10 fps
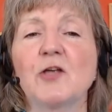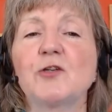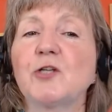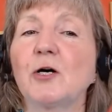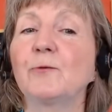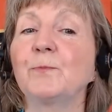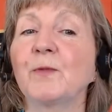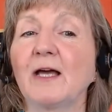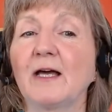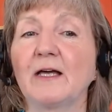So
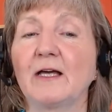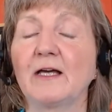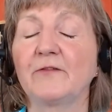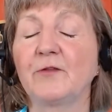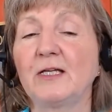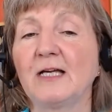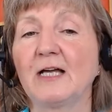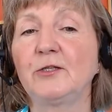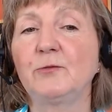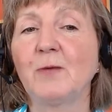the
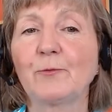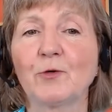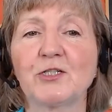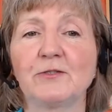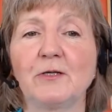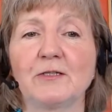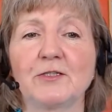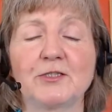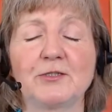you might want to uh,